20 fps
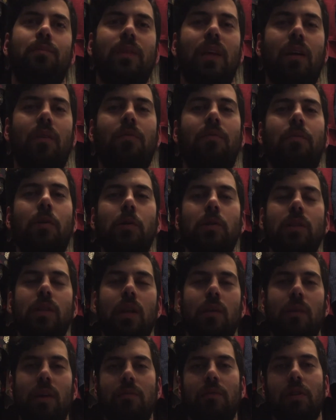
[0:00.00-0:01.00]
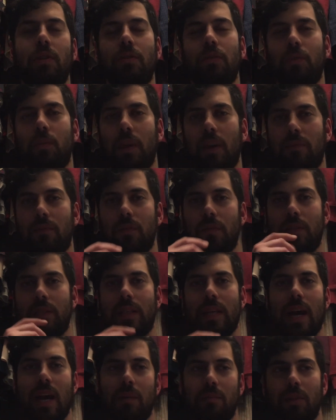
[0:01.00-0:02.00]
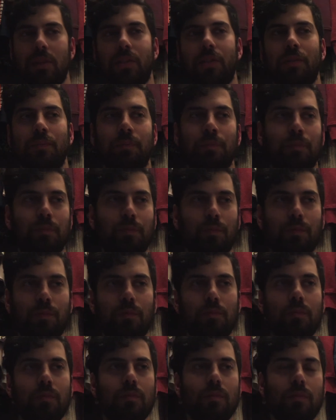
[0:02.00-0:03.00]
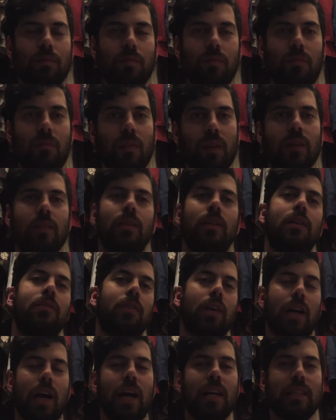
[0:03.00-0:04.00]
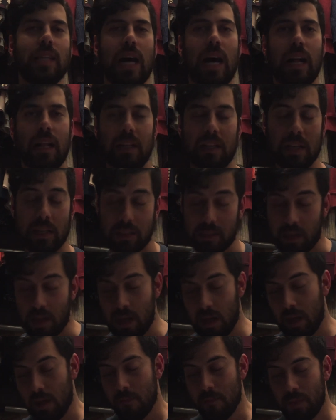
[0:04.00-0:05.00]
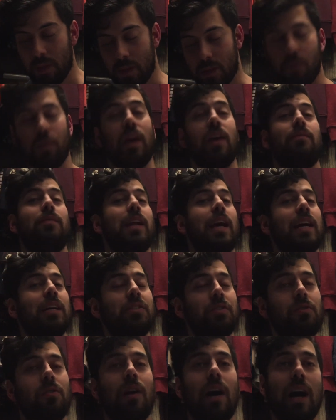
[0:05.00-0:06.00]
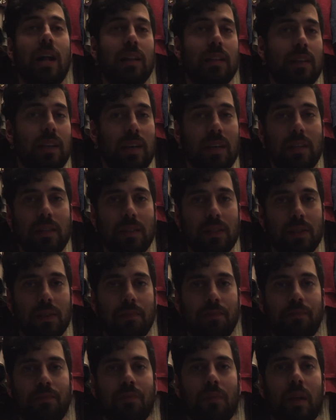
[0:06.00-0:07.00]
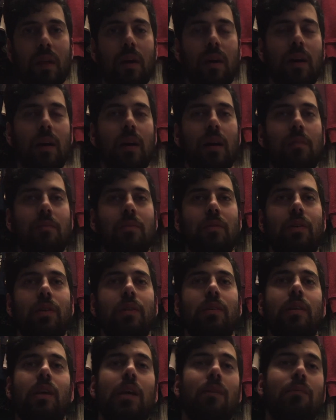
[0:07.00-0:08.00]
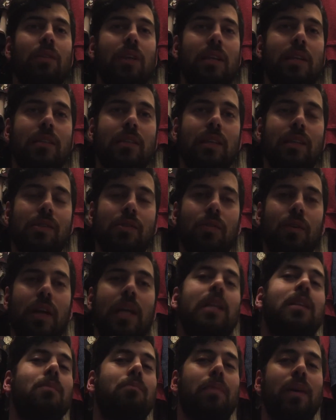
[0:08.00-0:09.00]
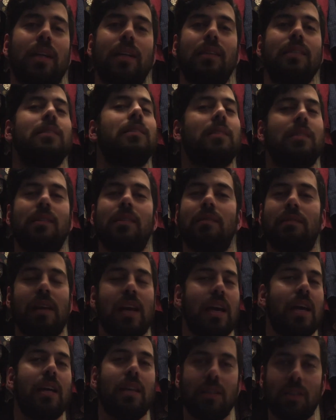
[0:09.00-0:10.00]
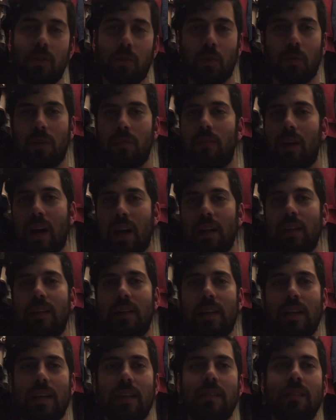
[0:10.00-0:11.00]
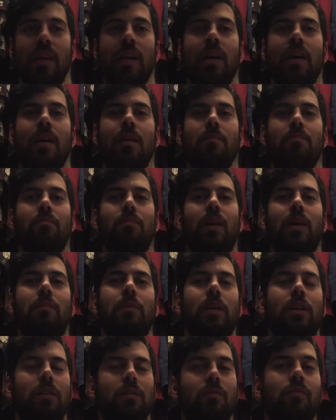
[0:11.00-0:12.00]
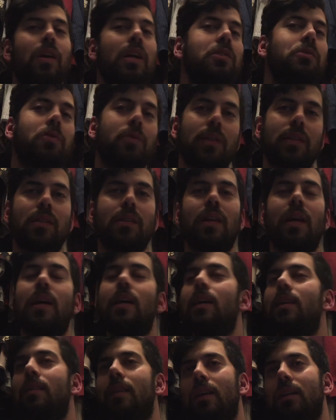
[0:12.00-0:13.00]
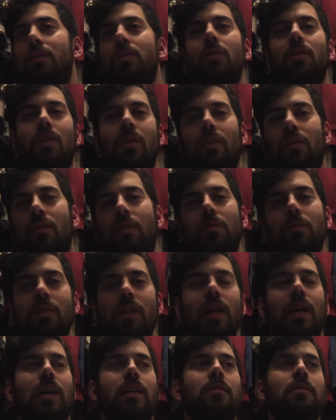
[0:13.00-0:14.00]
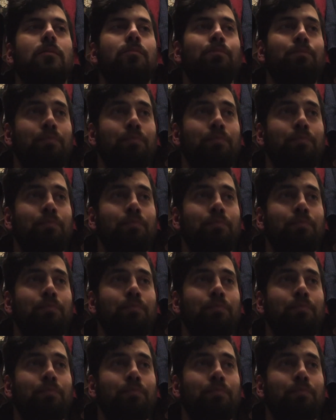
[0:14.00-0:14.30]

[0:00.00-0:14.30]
Now, first thing we have to do is we have to establish the different kinds of holidays. So we have national holidays. You can think of these as your Independence Day sort of holidays, maybe your Veterans Day, things along those lines.